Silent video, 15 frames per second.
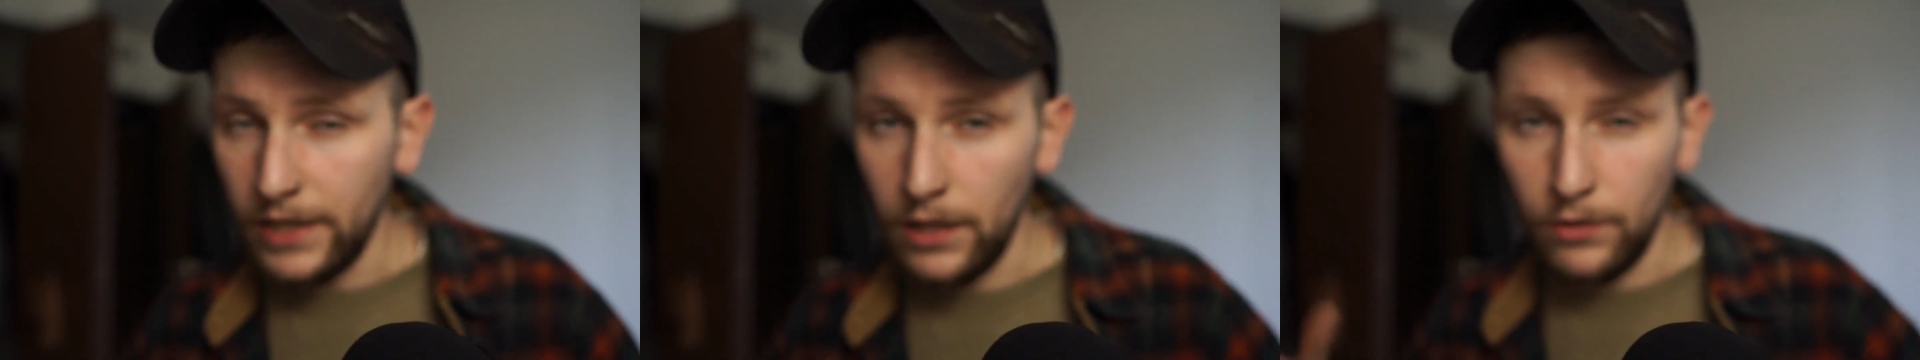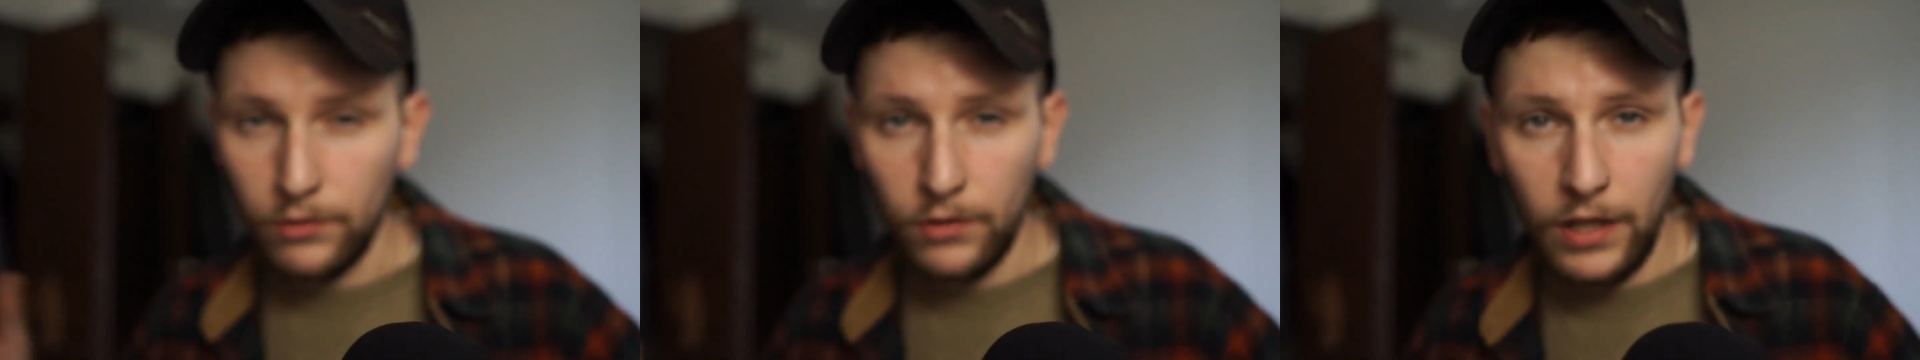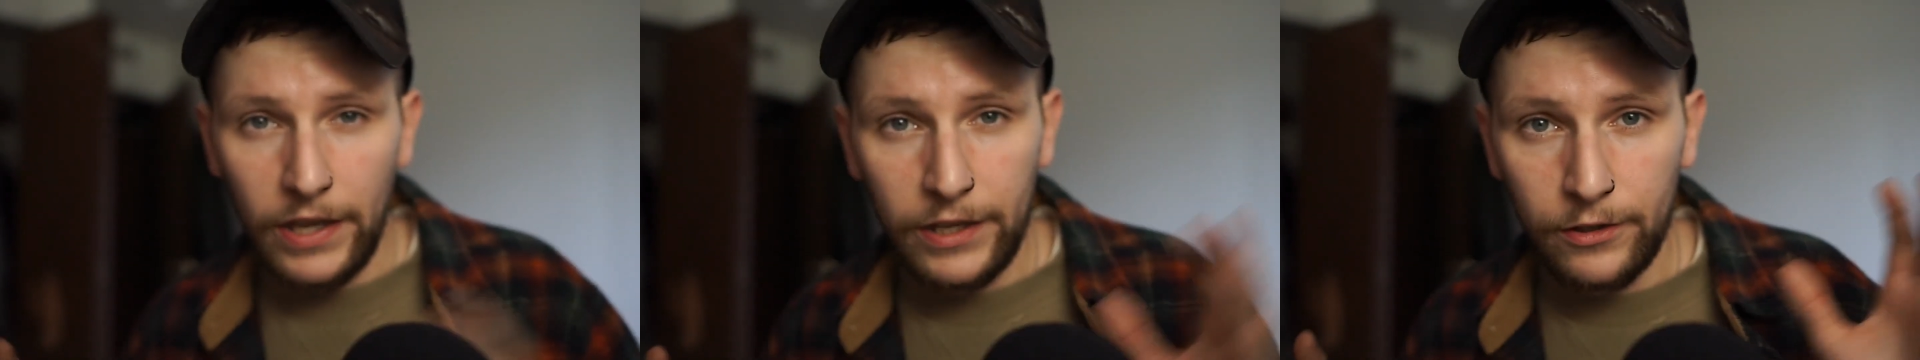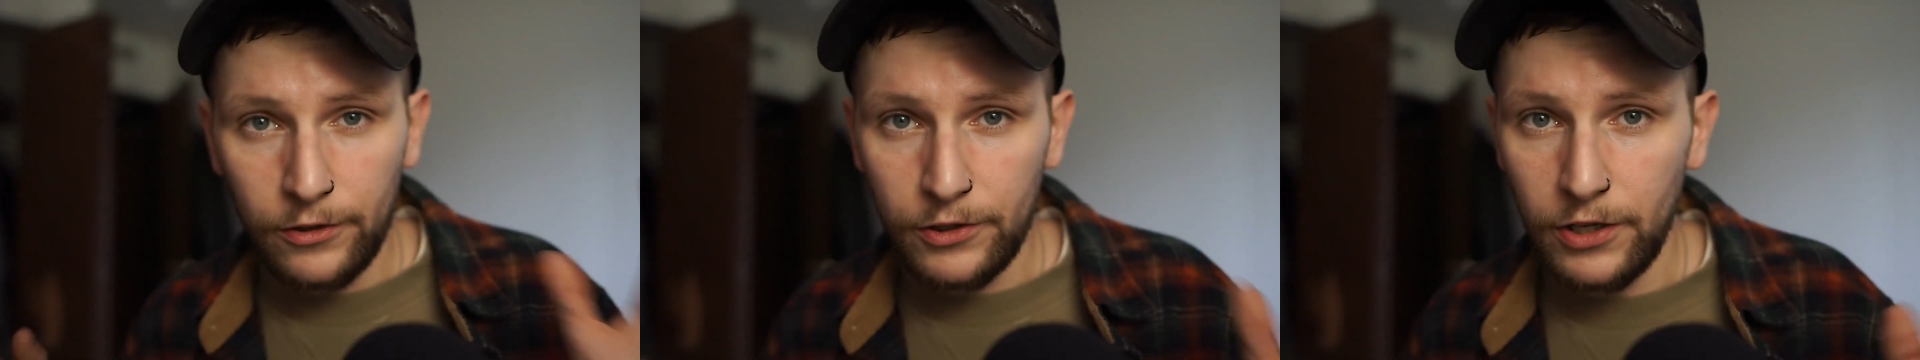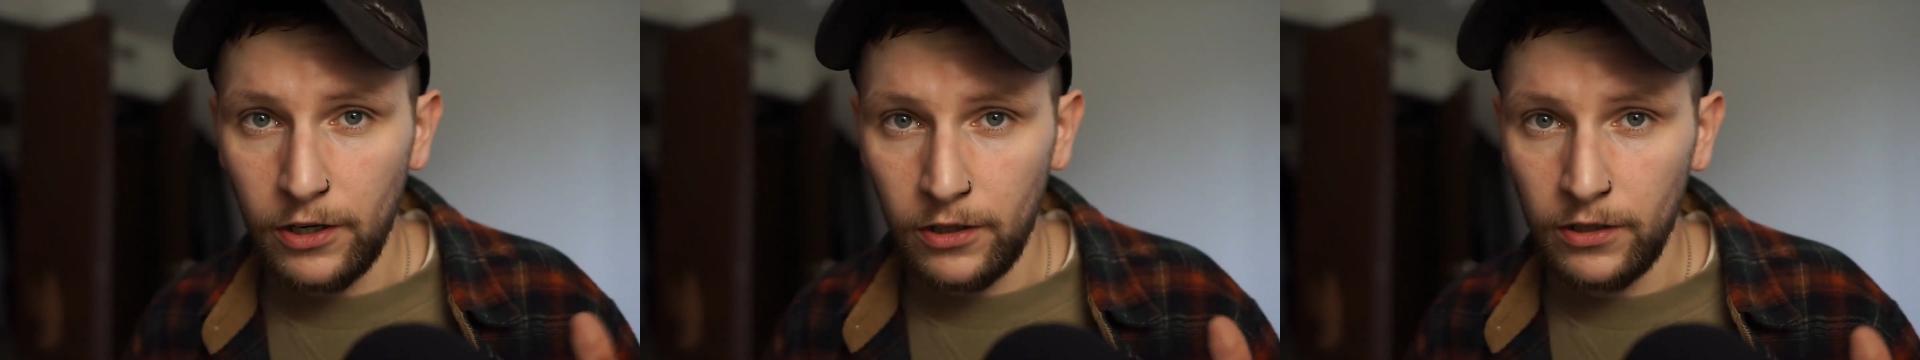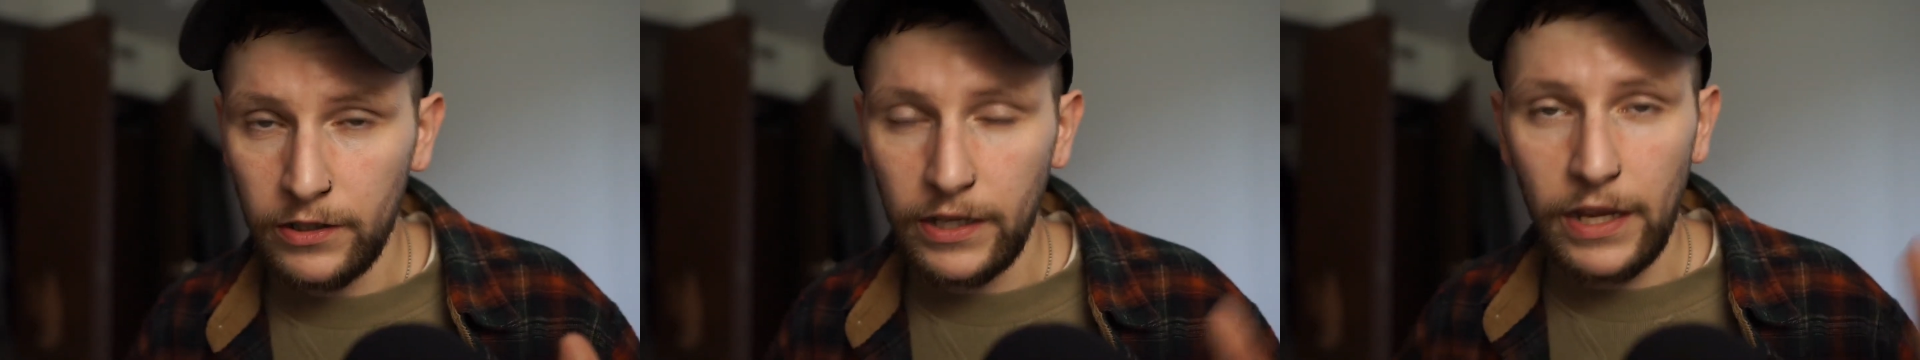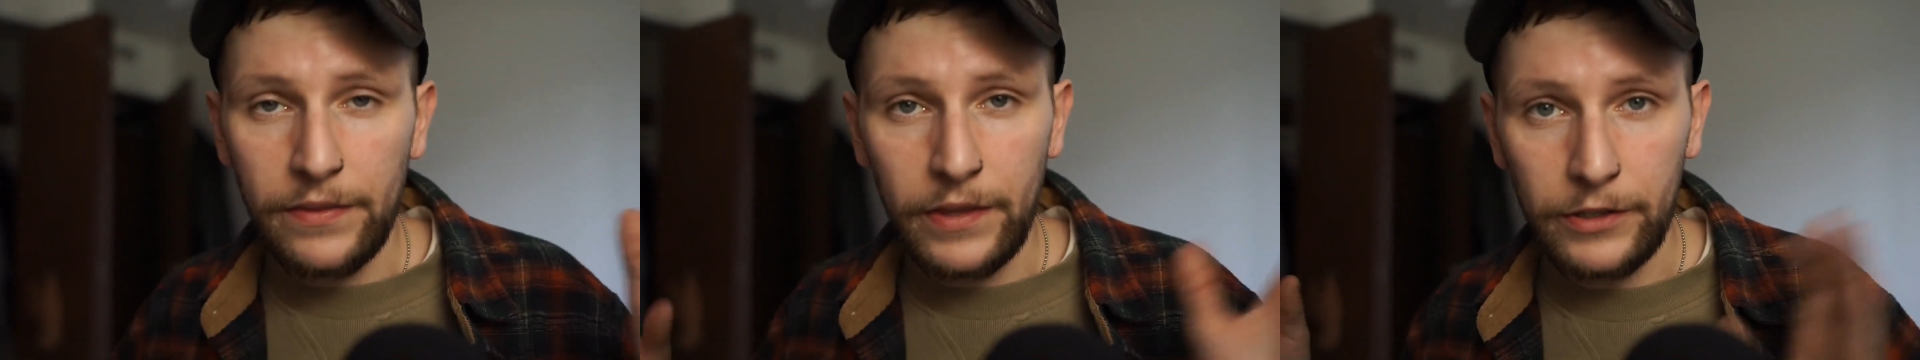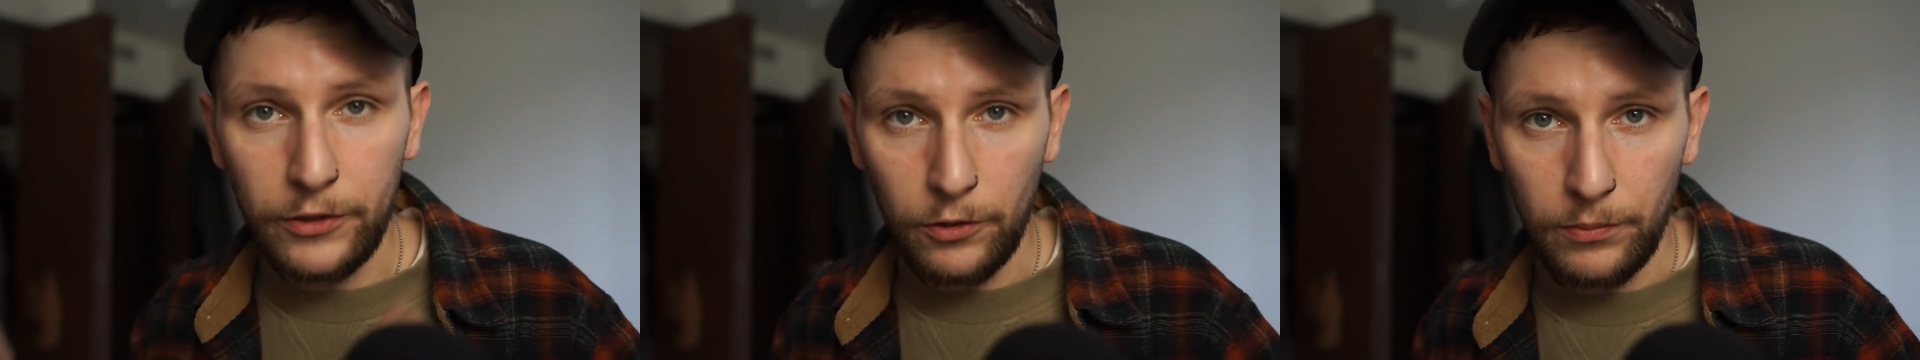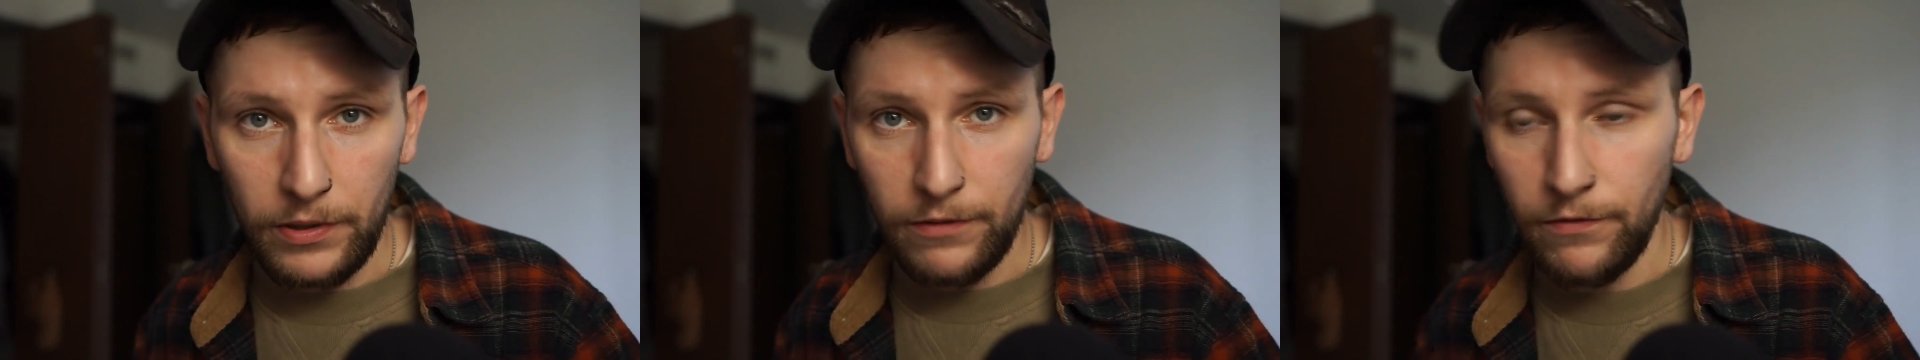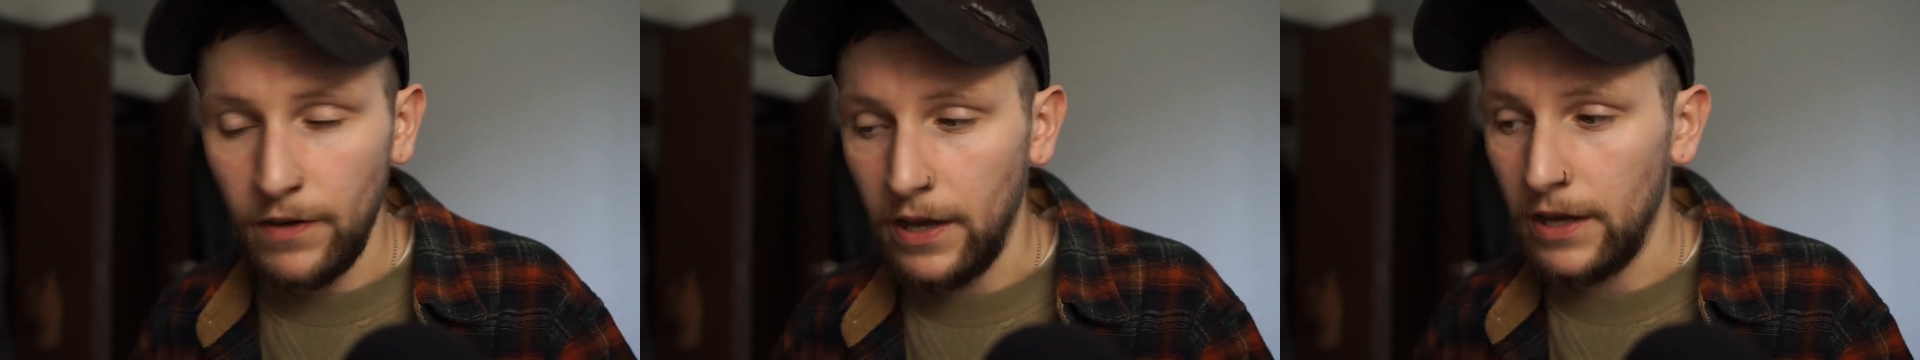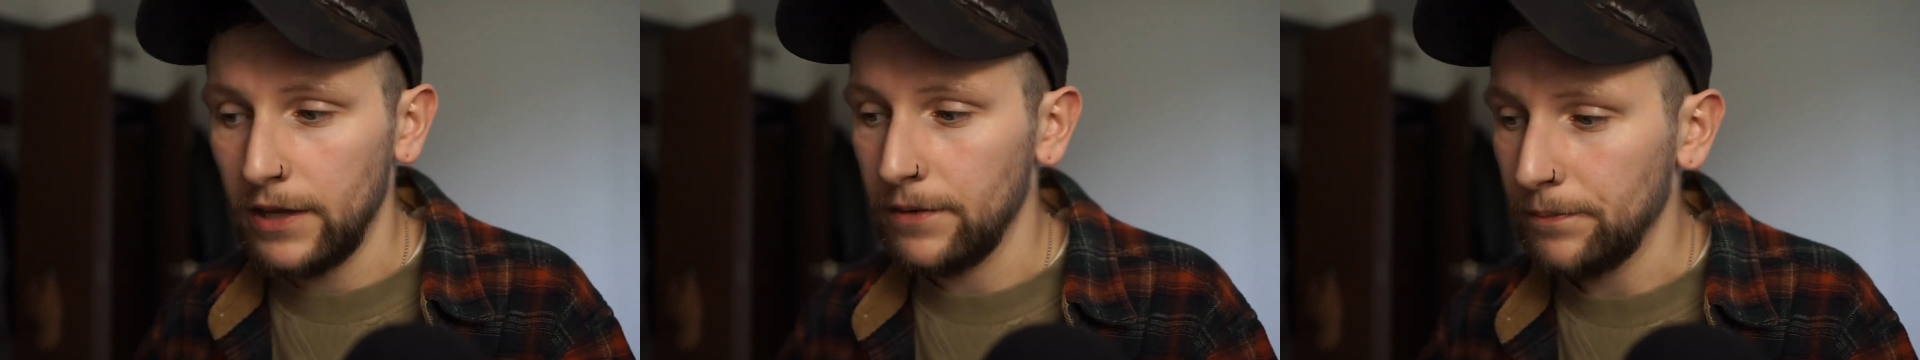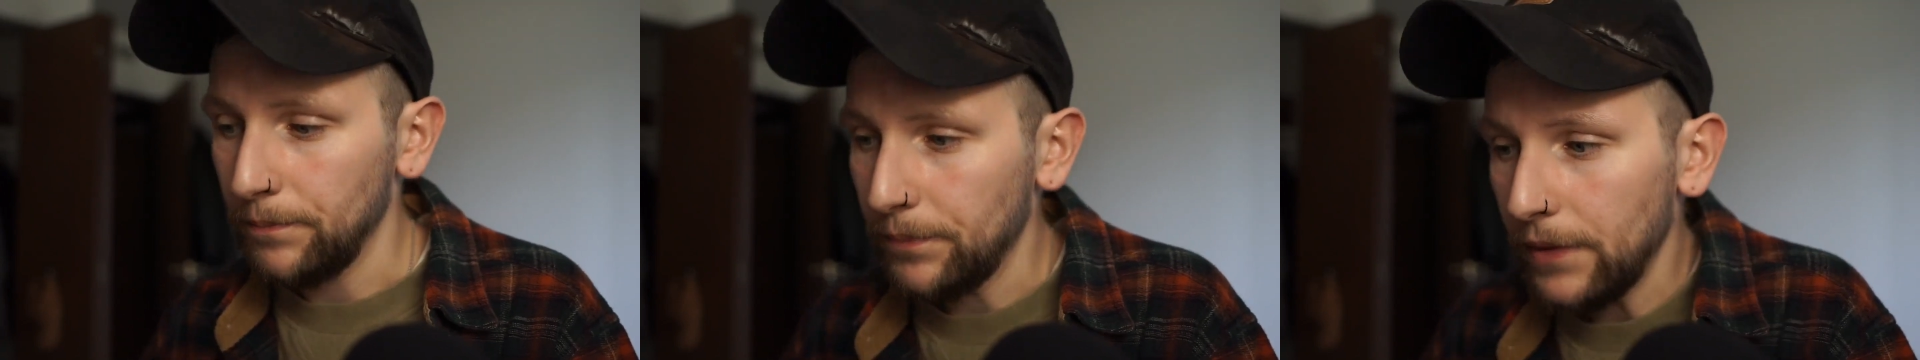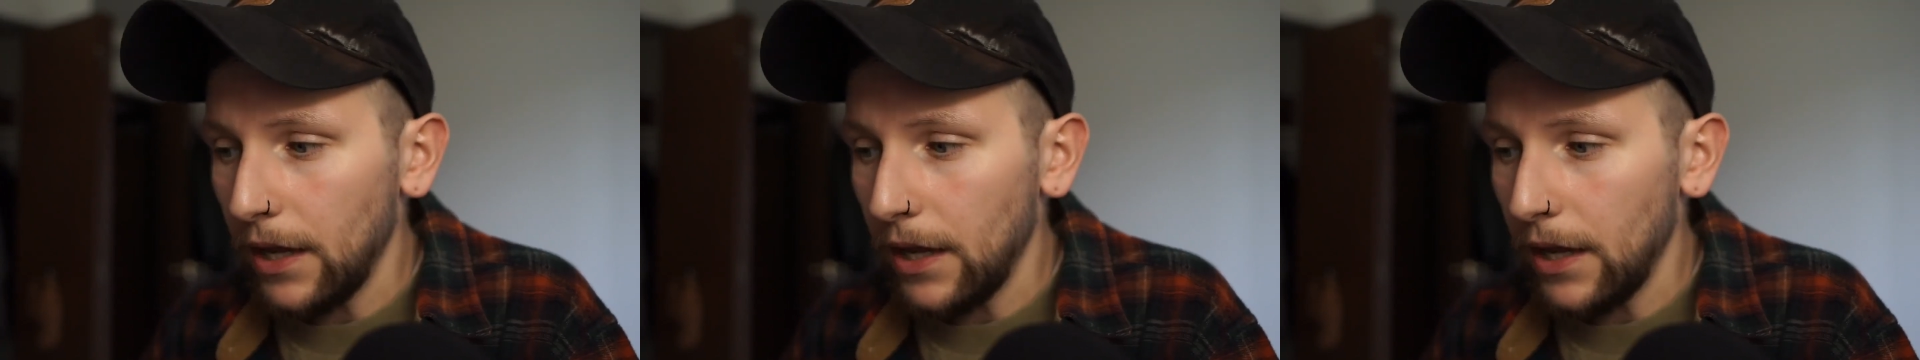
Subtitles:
either light or dark, and then you'll be fine.